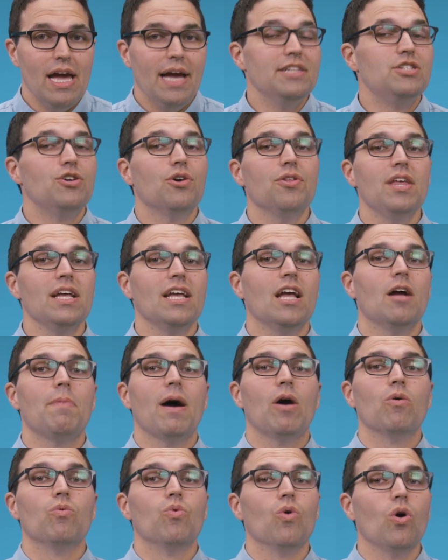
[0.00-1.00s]
As you're thinking
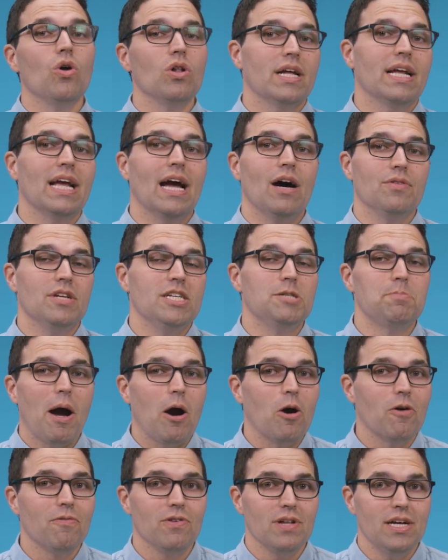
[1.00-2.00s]
about rolling out these
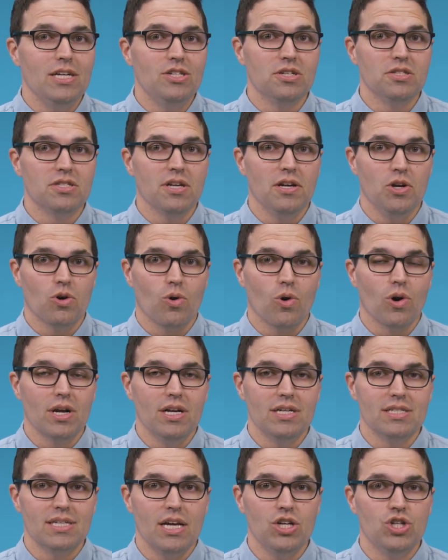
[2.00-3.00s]
powerful agents in your
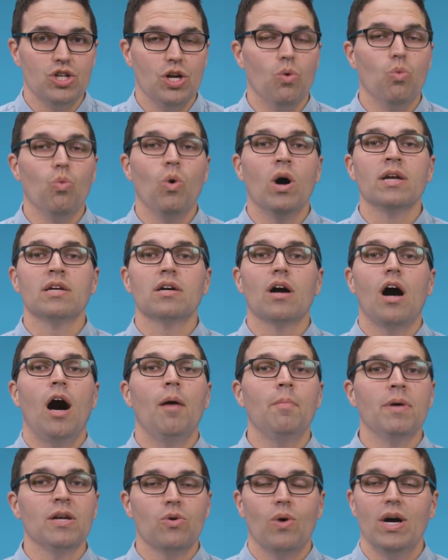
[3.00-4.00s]
organization, one
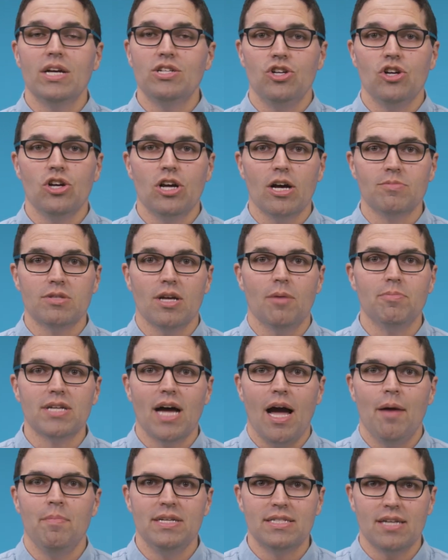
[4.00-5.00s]
common question comes up
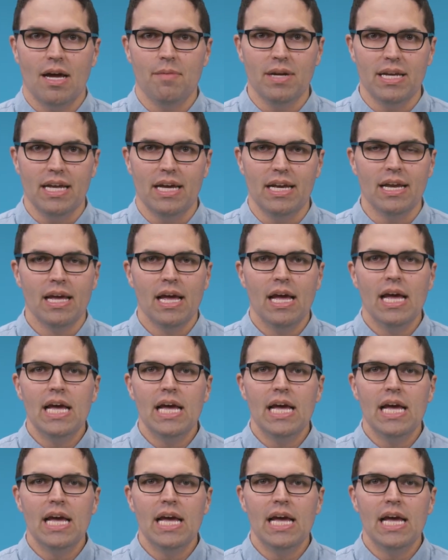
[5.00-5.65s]
time and time again.